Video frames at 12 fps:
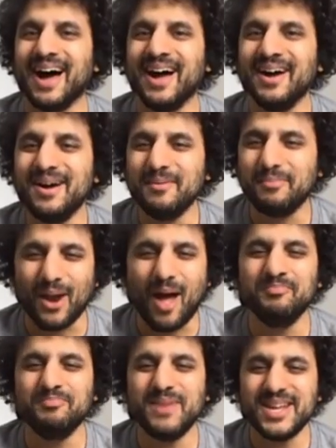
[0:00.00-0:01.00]
that, but I
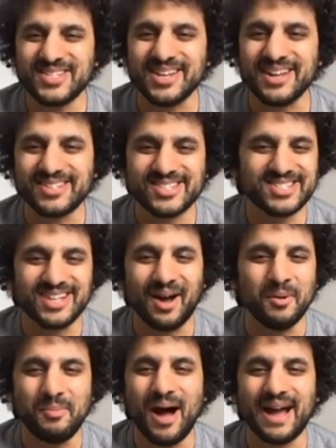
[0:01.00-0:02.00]
miss it
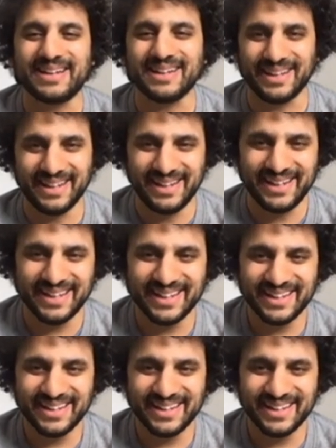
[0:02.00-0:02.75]
so badly.